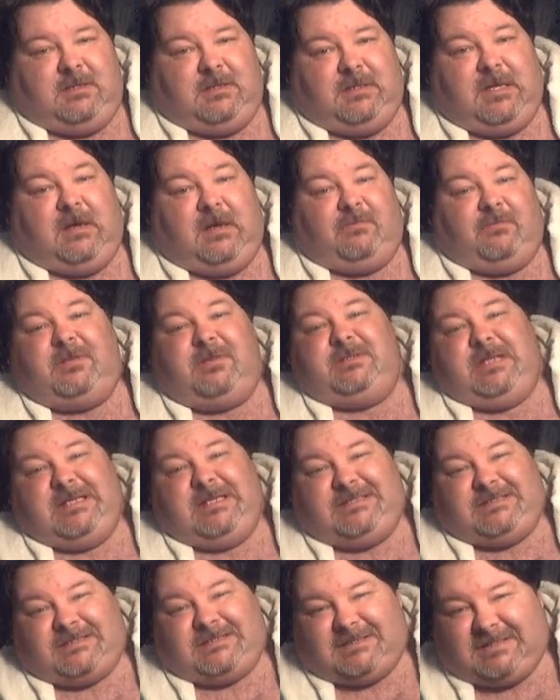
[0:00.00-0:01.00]
Yeah, real
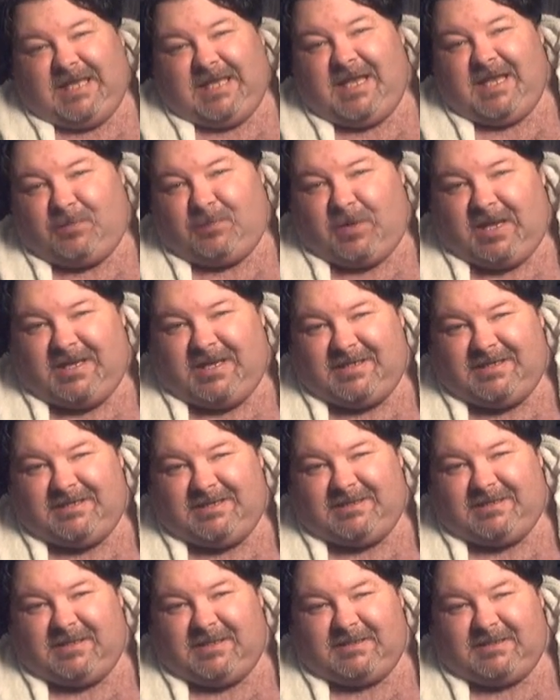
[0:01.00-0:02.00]
nice segue
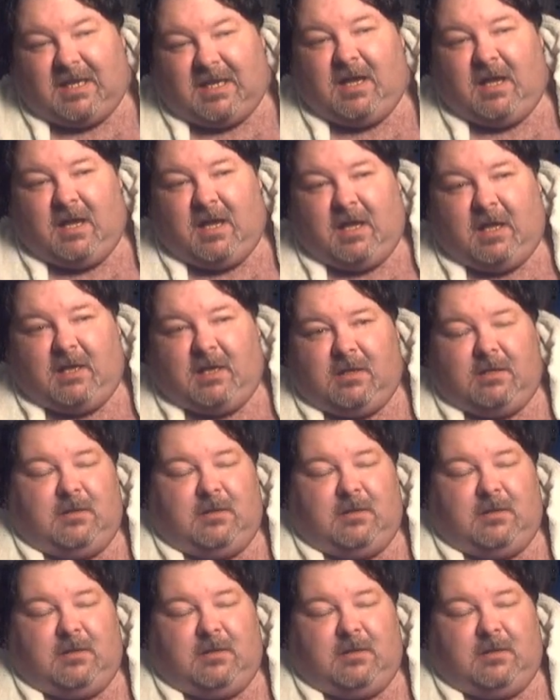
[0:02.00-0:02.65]
into this, huh?